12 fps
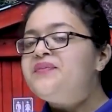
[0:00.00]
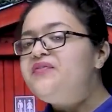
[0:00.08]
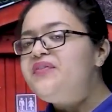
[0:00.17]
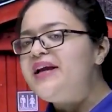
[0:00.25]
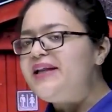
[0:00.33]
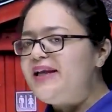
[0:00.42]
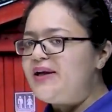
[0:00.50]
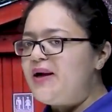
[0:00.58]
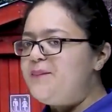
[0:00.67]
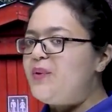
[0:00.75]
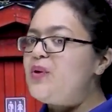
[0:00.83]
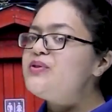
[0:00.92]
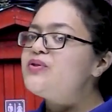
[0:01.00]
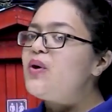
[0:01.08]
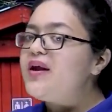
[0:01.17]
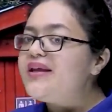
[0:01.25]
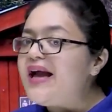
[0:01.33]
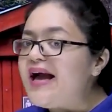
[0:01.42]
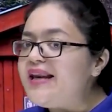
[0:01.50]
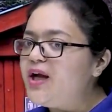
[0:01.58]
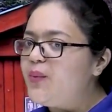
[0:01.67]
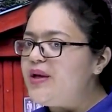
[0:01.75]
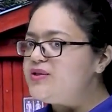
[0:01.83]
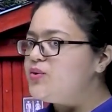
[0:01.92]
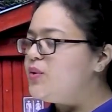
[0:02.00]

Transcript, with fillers: We decompose organic waste.